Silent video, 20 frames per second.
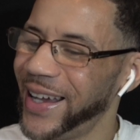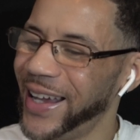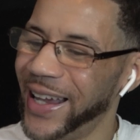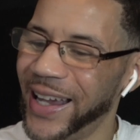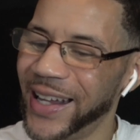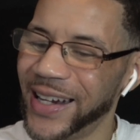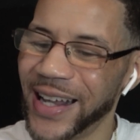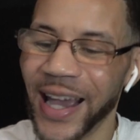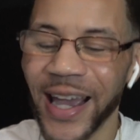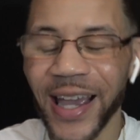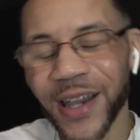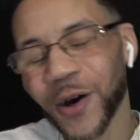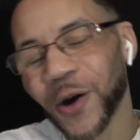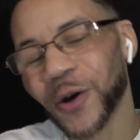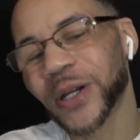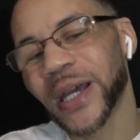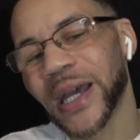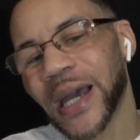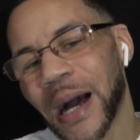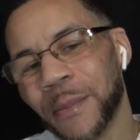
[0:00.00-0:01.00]
And hey,
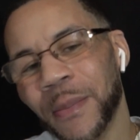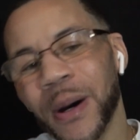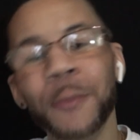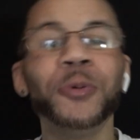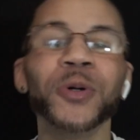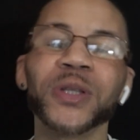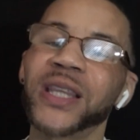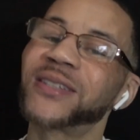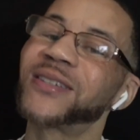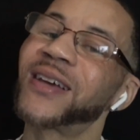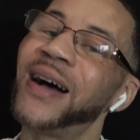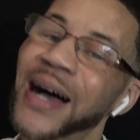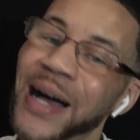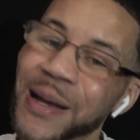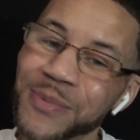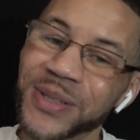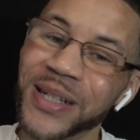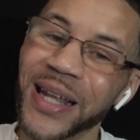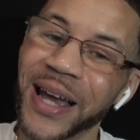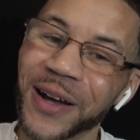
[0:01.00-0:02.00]
okay, I'm up with the
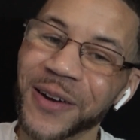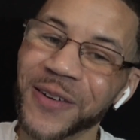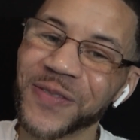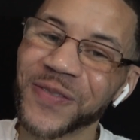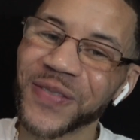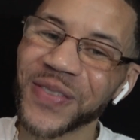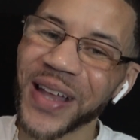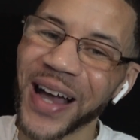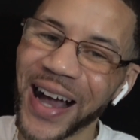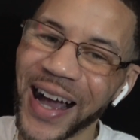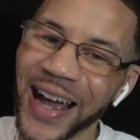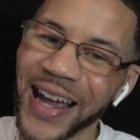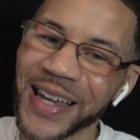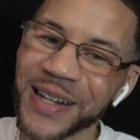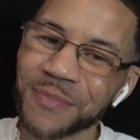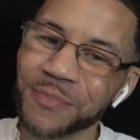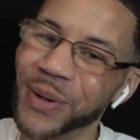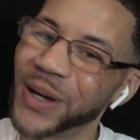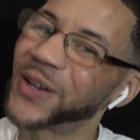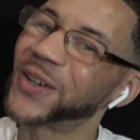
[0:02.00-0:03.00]
times now. All
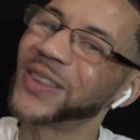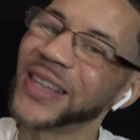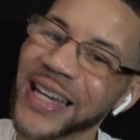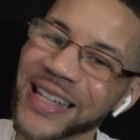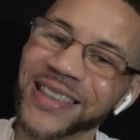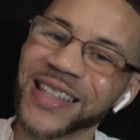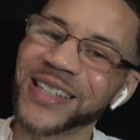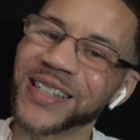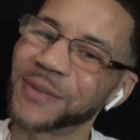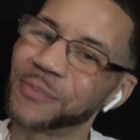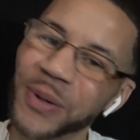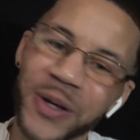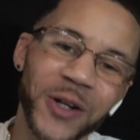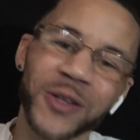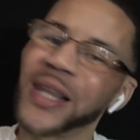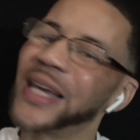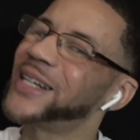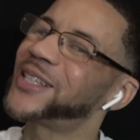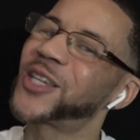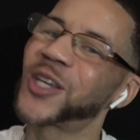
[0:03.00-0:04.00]
right, better late
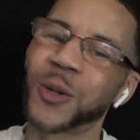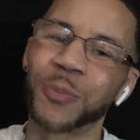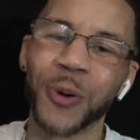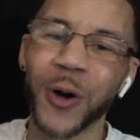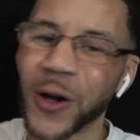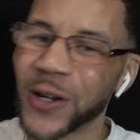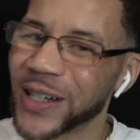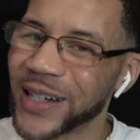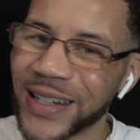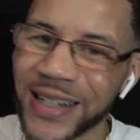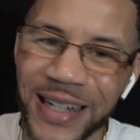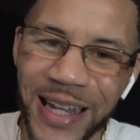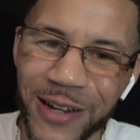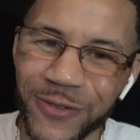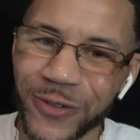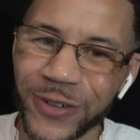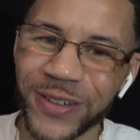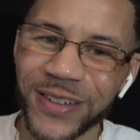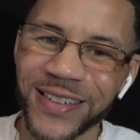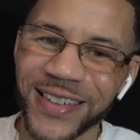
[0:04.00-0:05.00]
to the party than
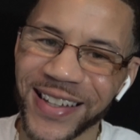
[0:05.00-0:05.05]
never.